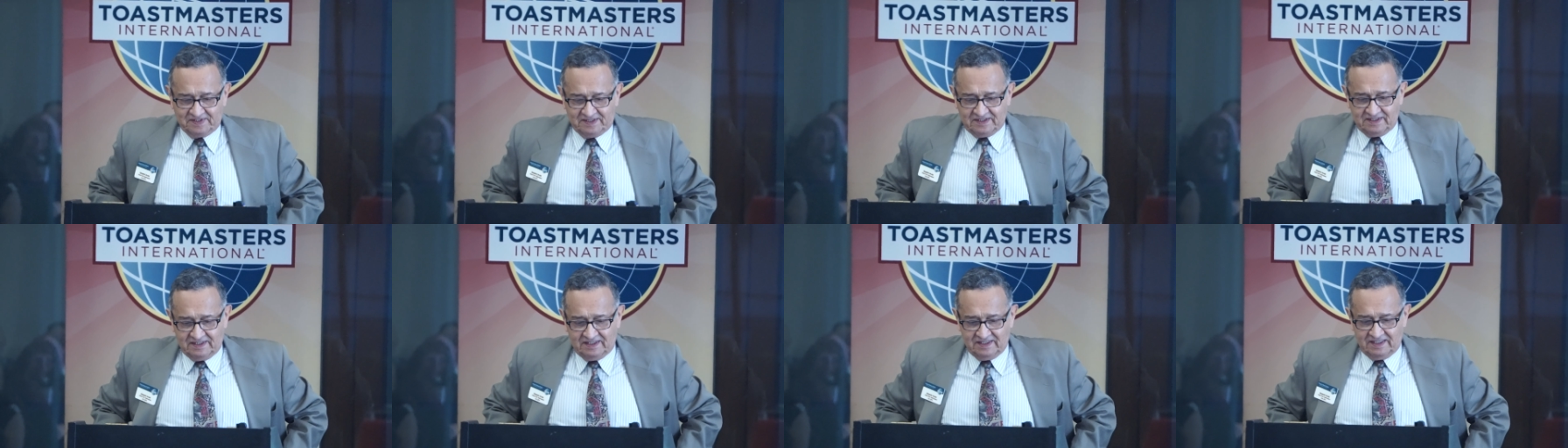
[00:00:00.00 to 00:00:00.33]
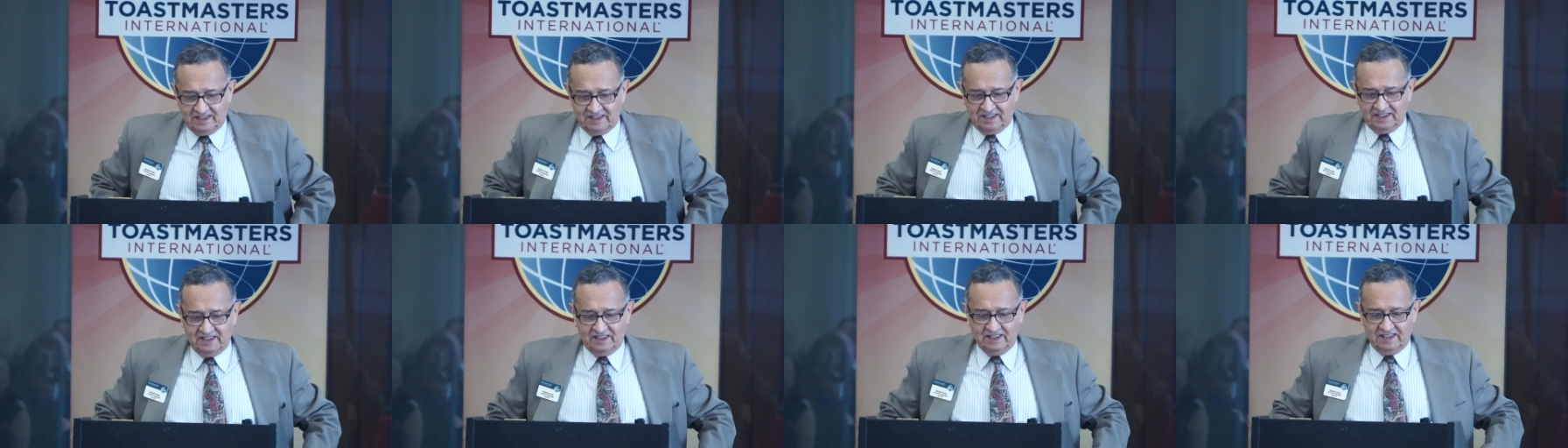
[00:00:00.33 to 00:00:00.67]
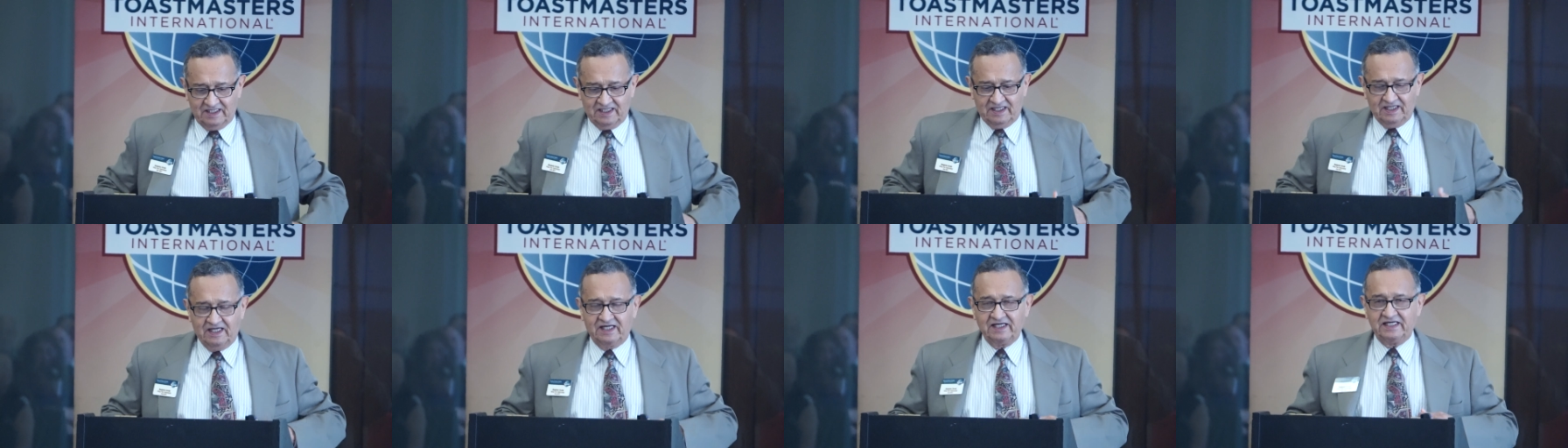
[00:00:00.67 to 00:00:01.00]

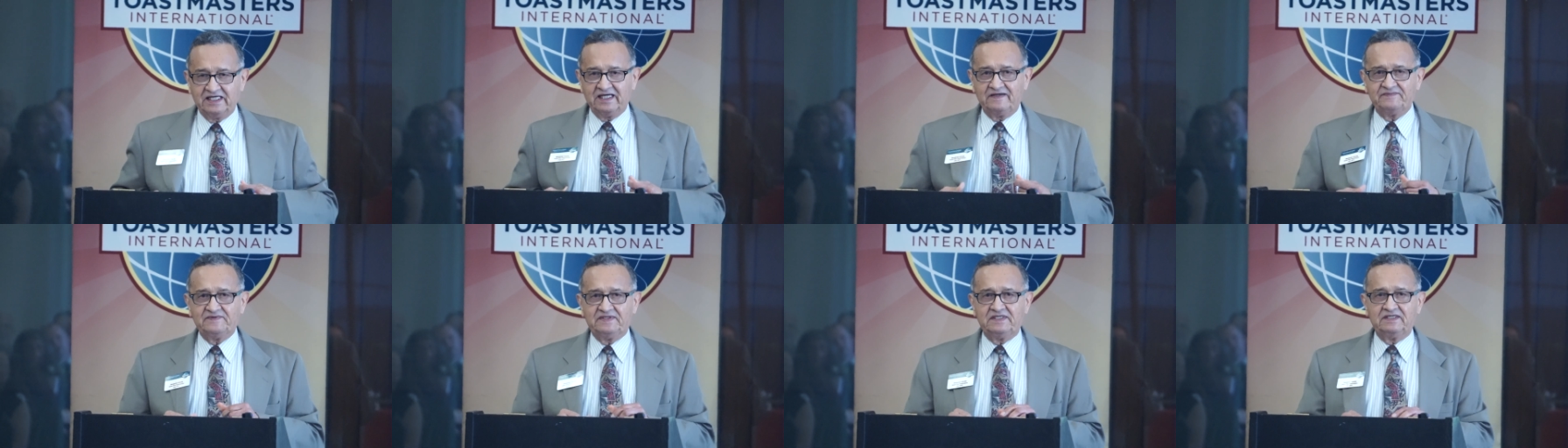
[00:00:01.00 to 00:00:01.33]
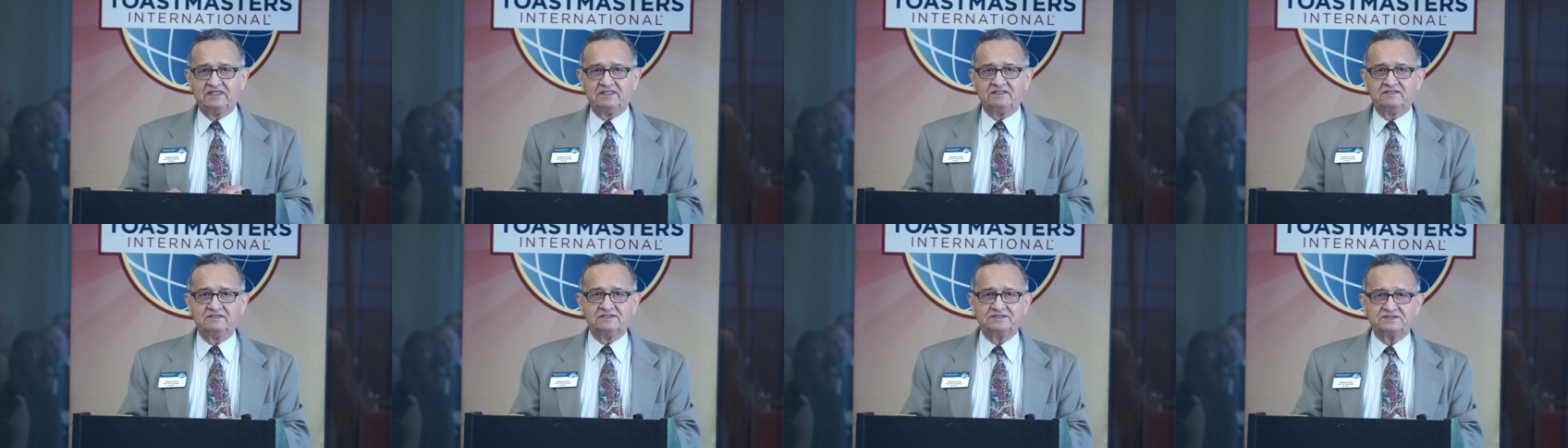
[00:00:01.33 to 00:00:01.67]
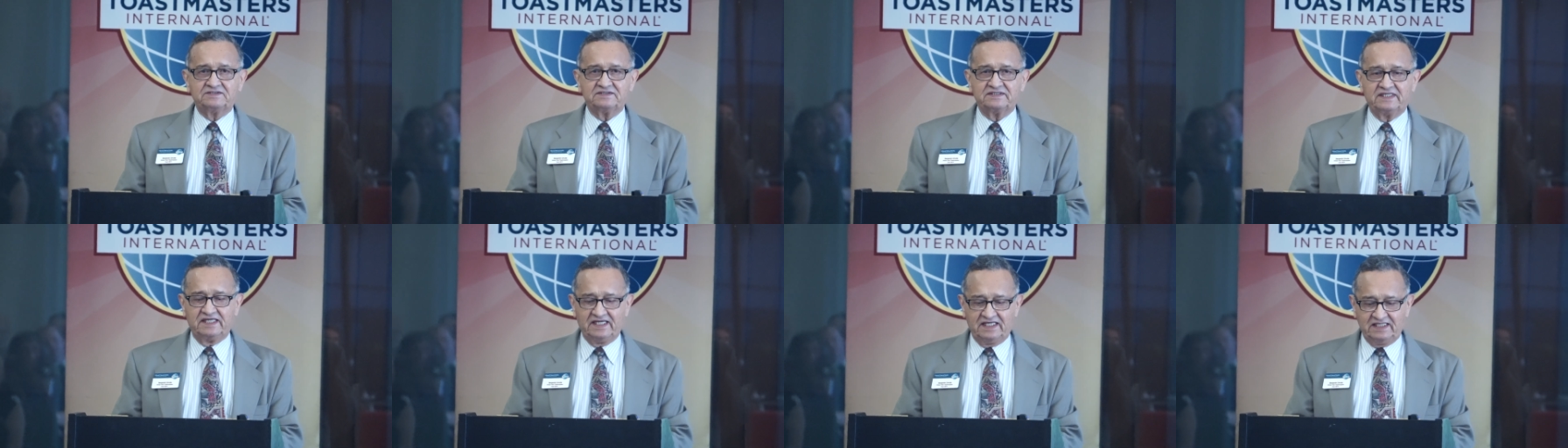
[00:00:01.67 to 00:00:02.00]
I have the honor
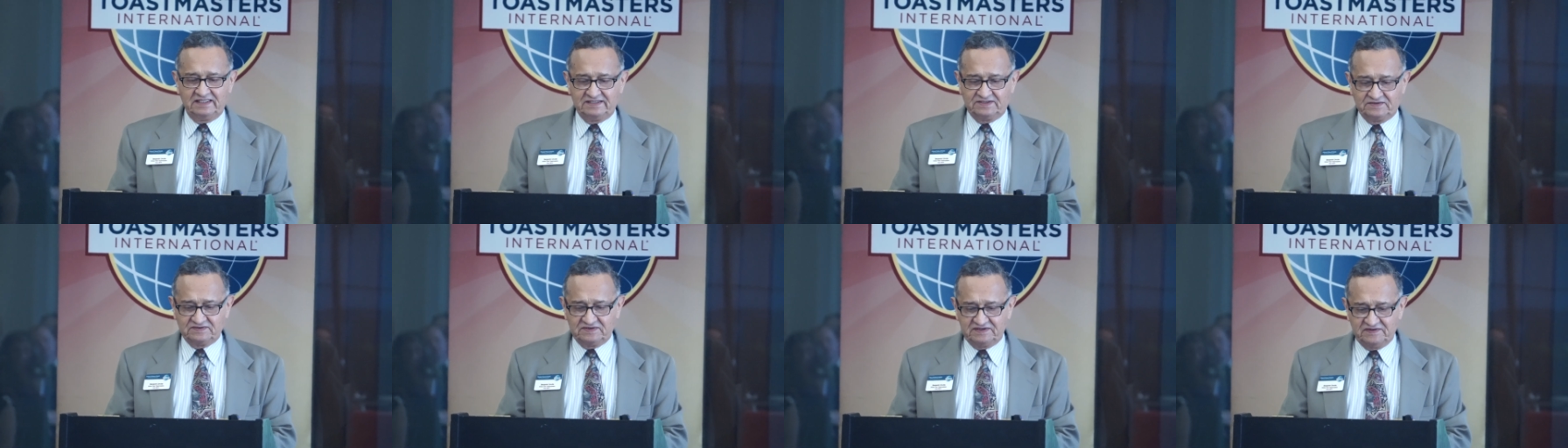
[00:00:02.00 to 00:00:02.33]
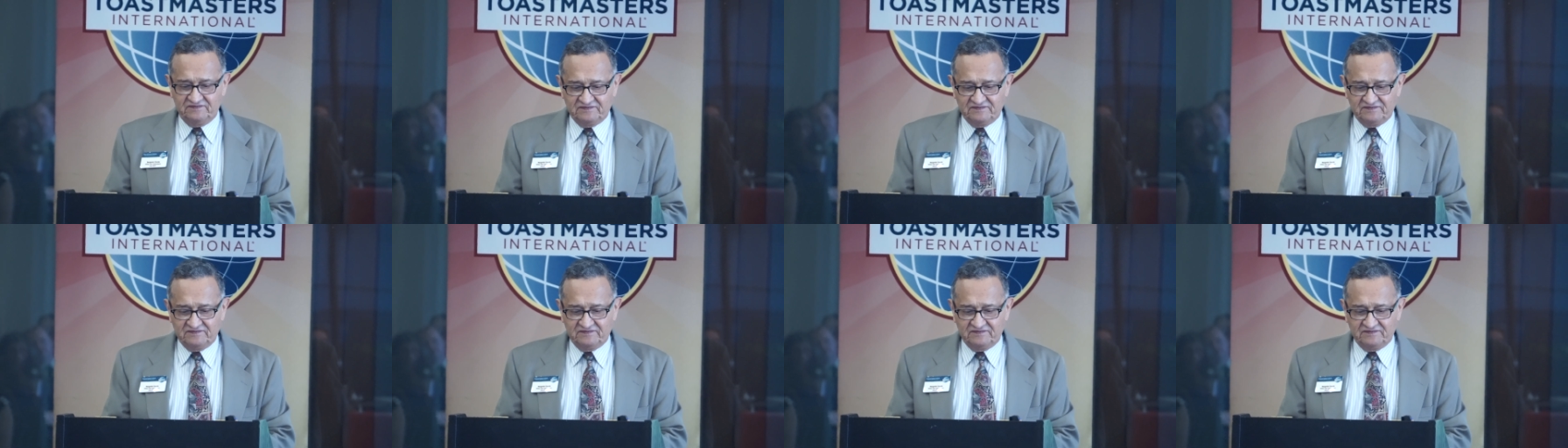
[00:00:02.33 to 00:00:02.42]
today to